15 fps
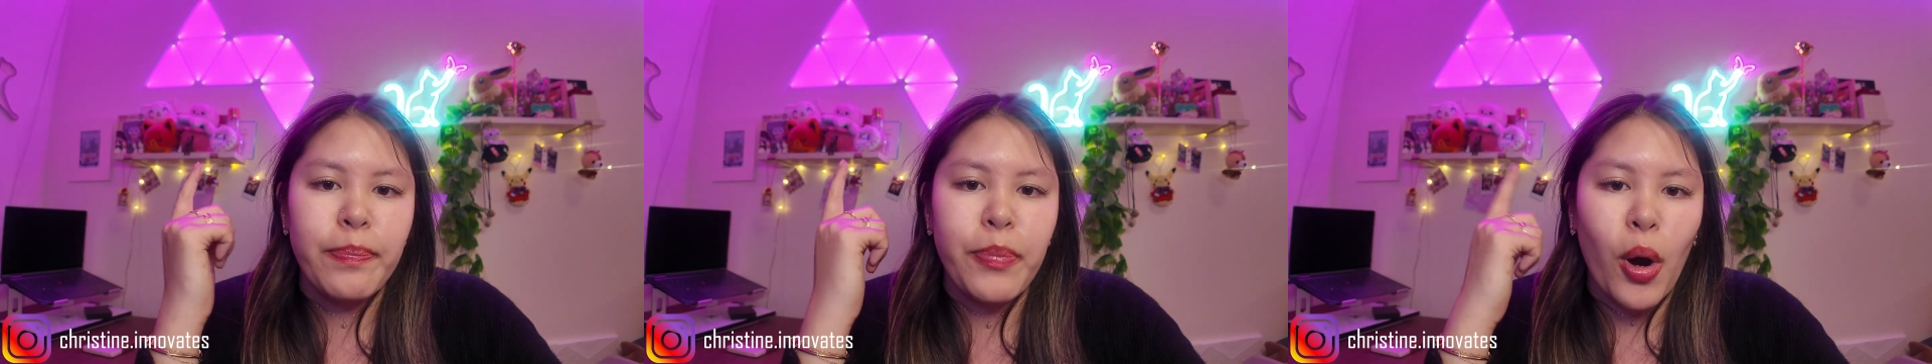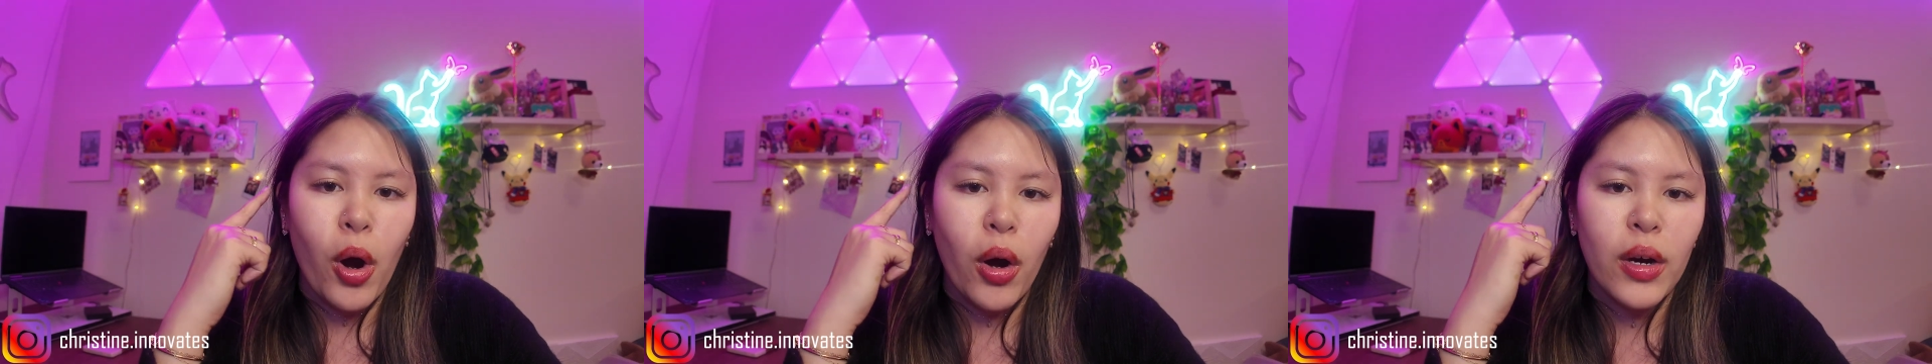
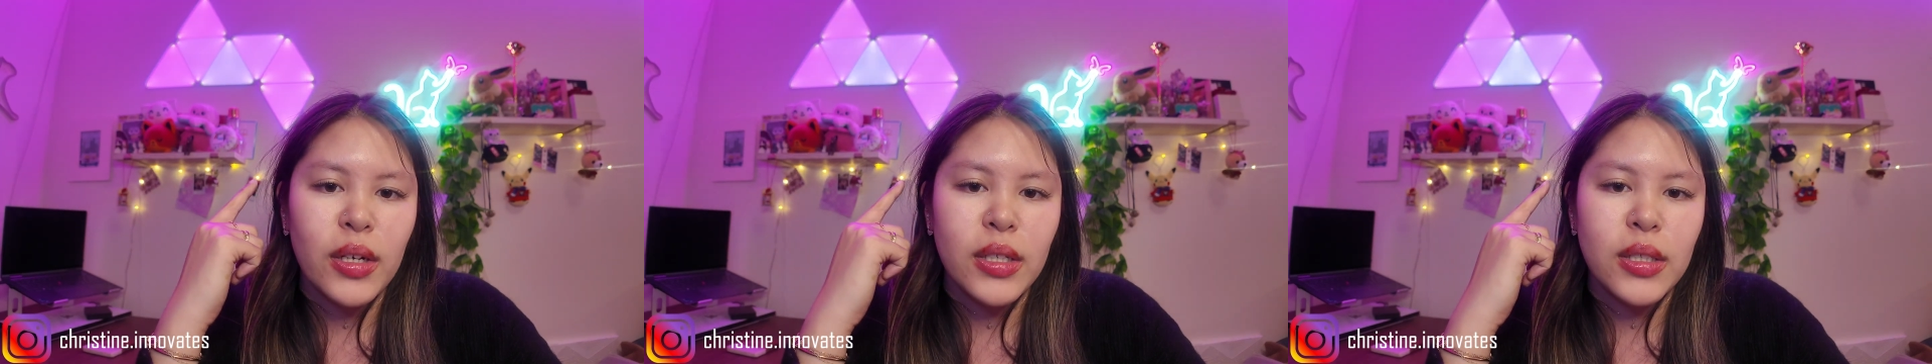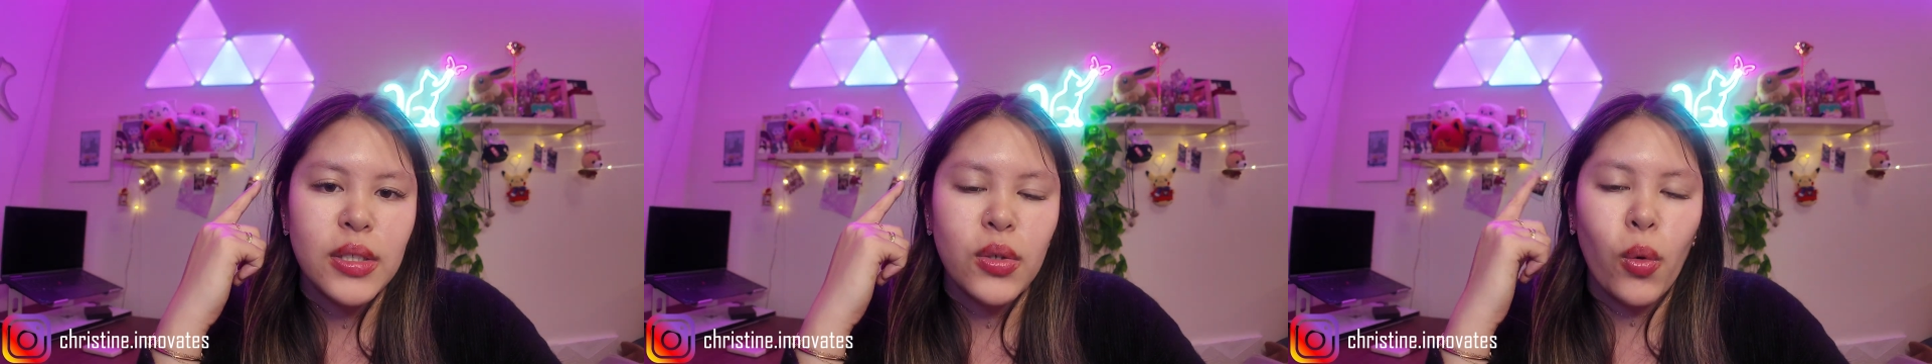
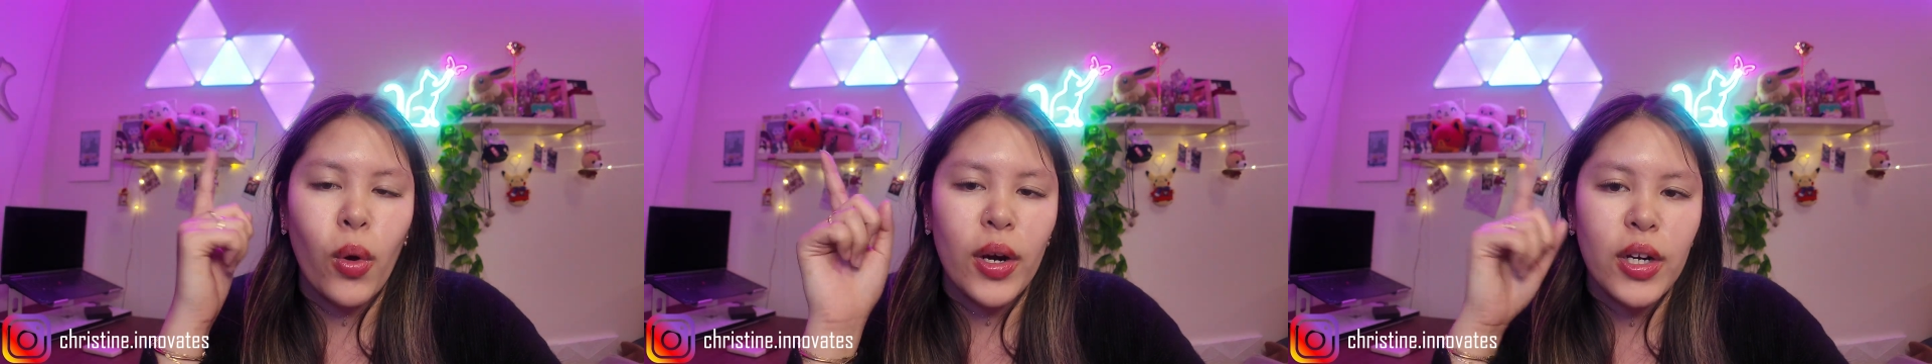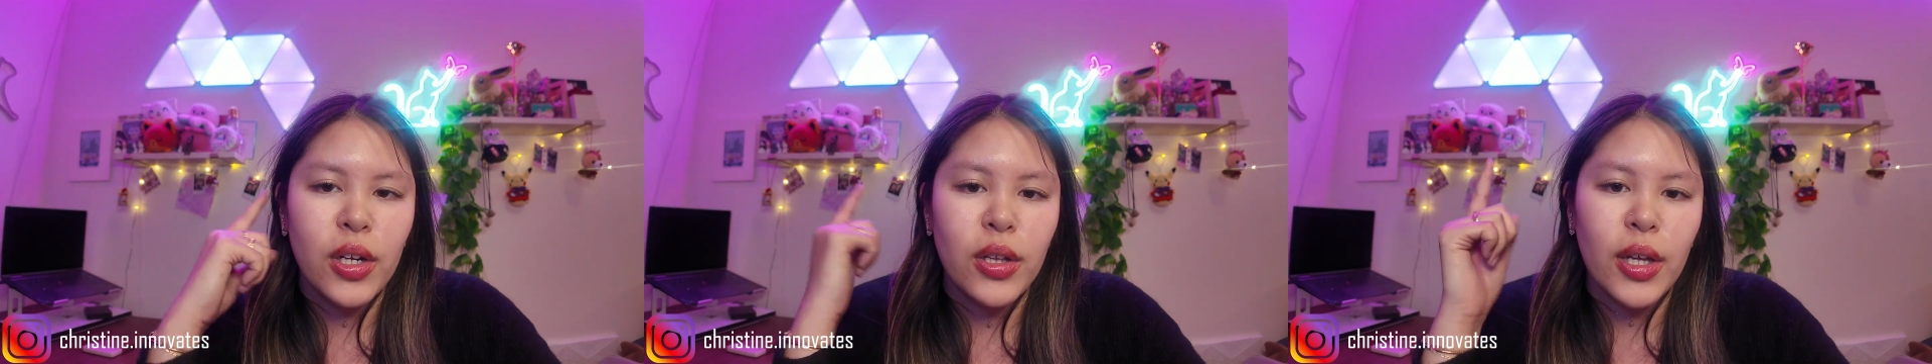pause,
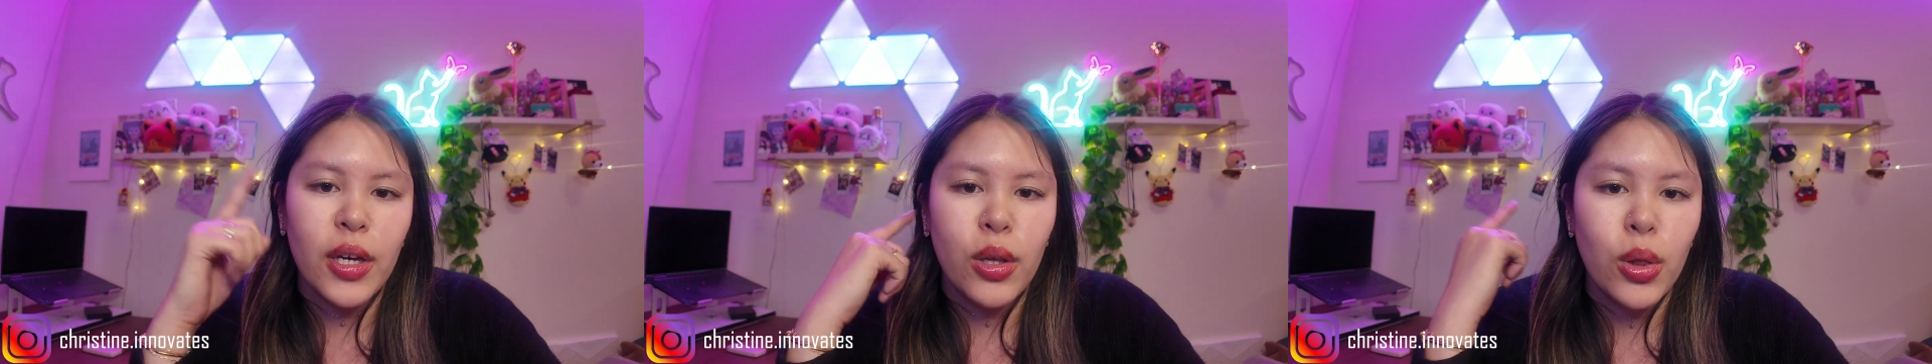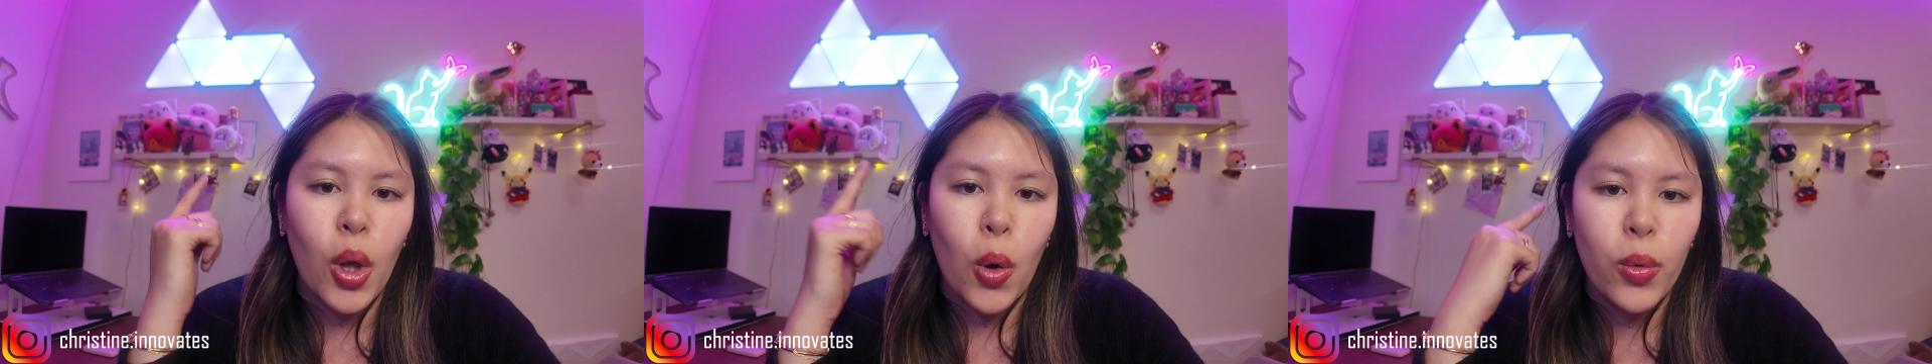or I could,
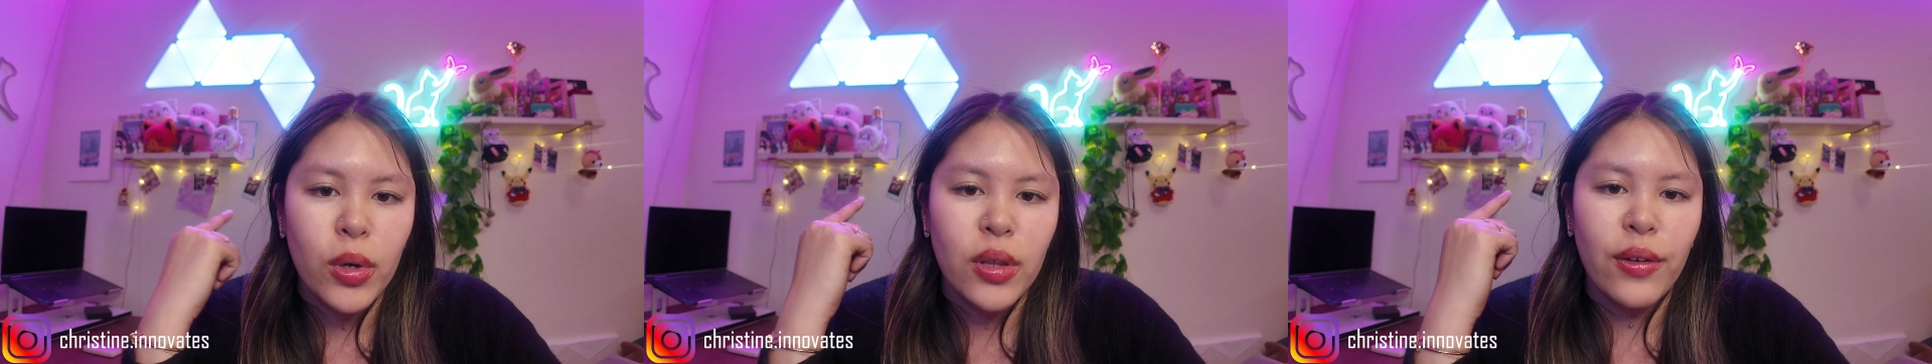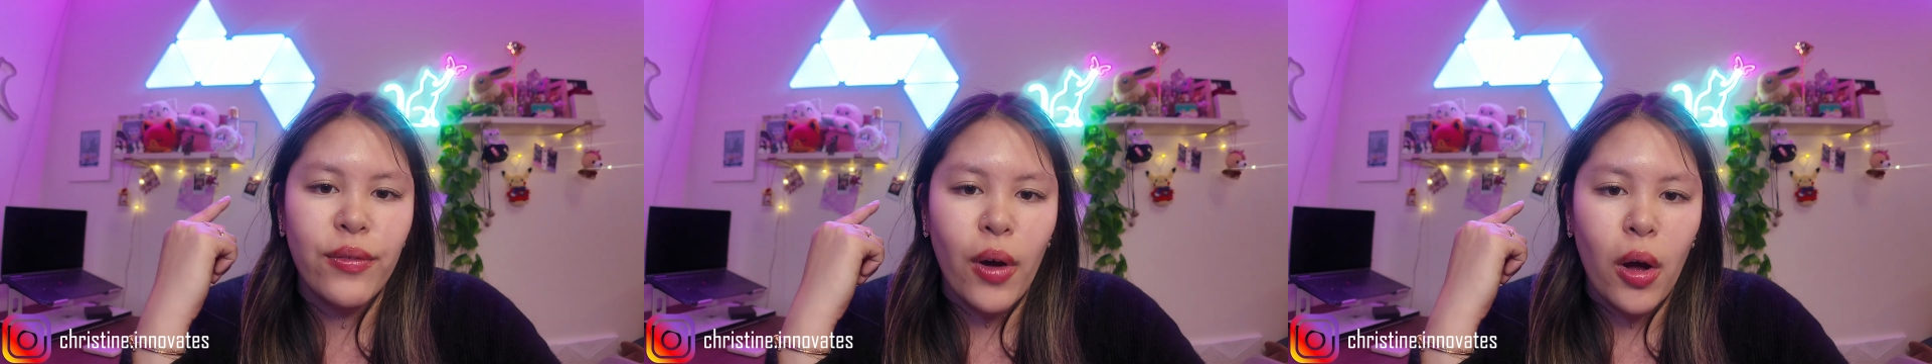like,
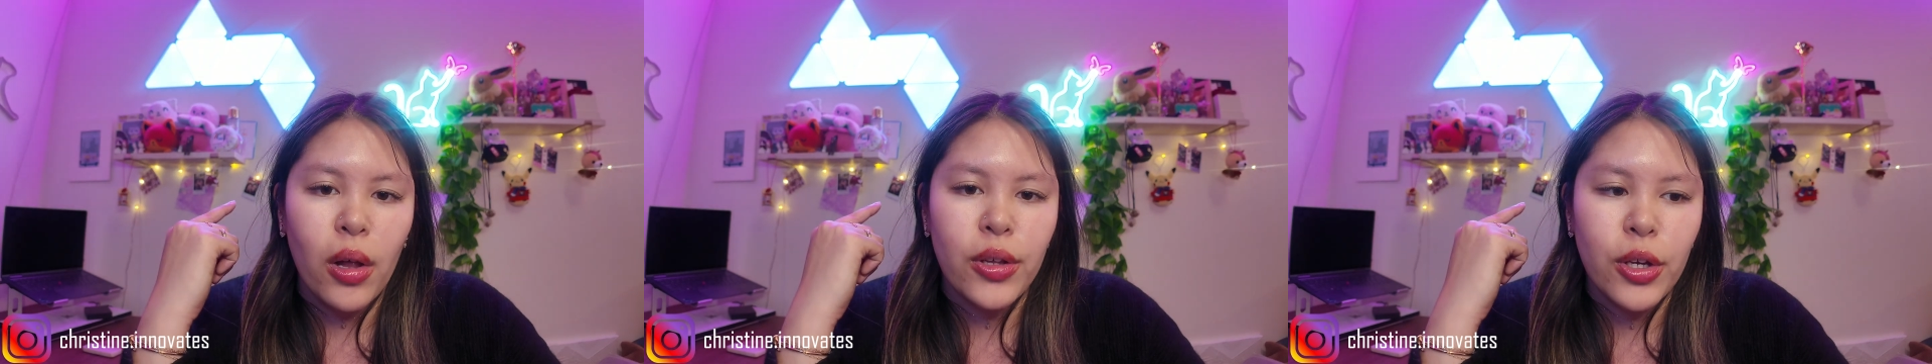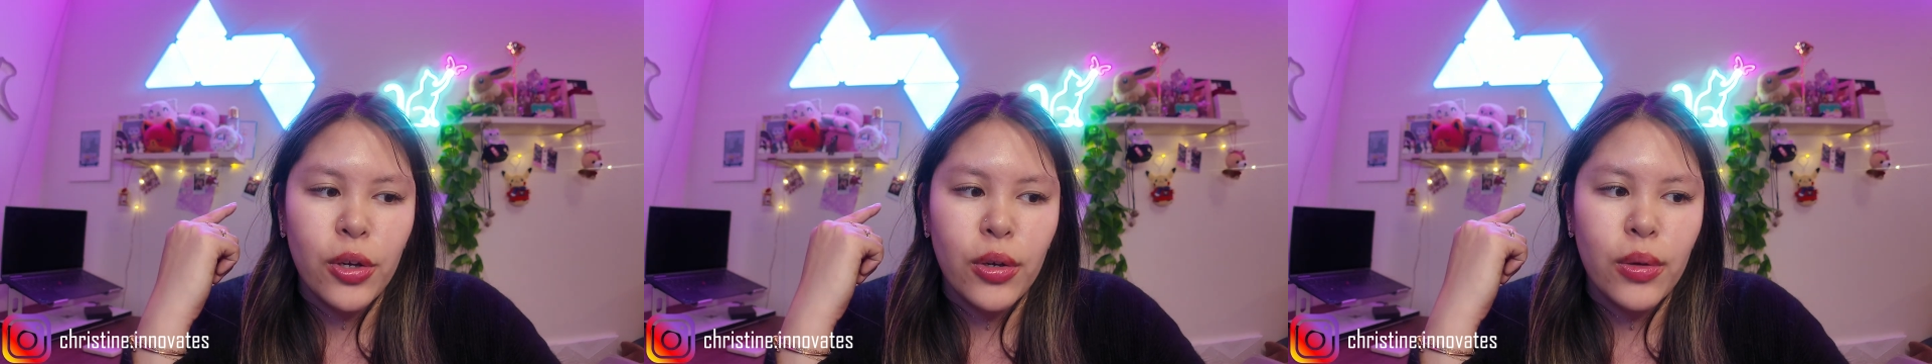lower the
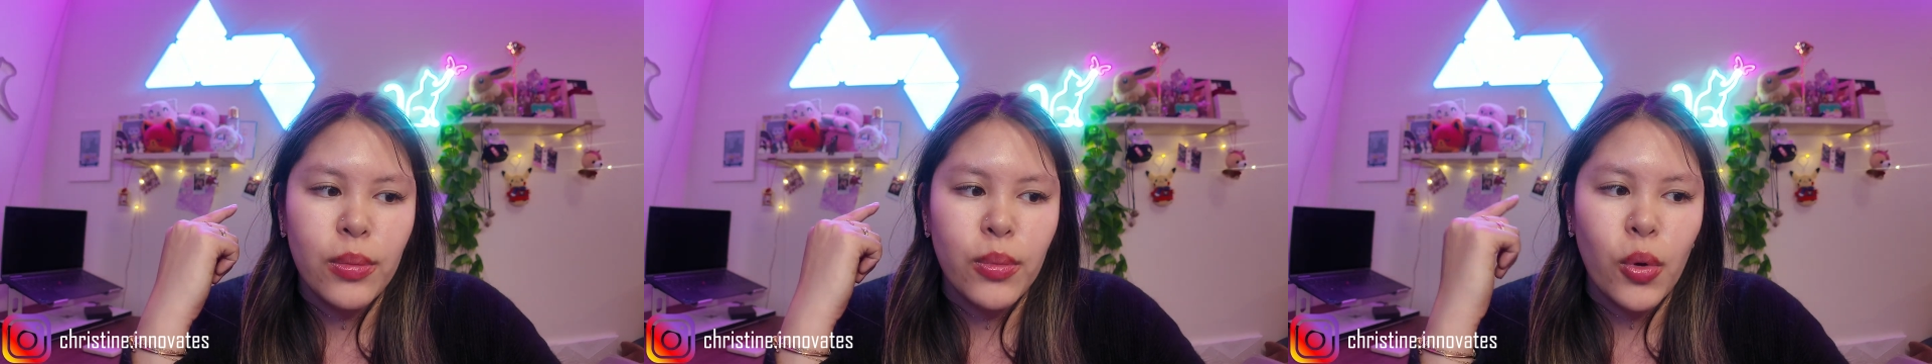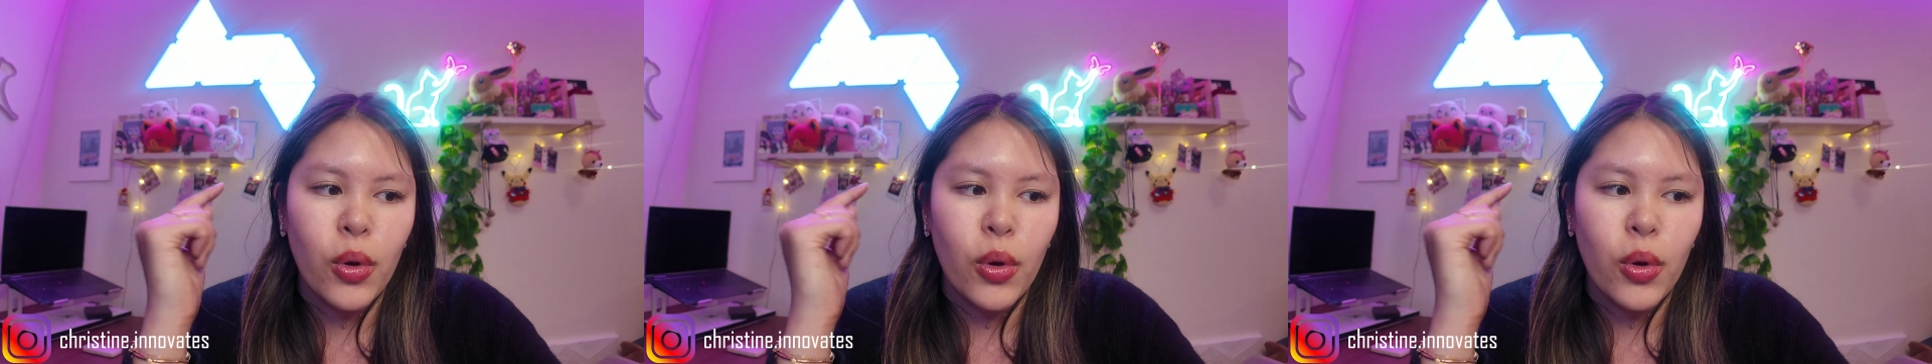volume,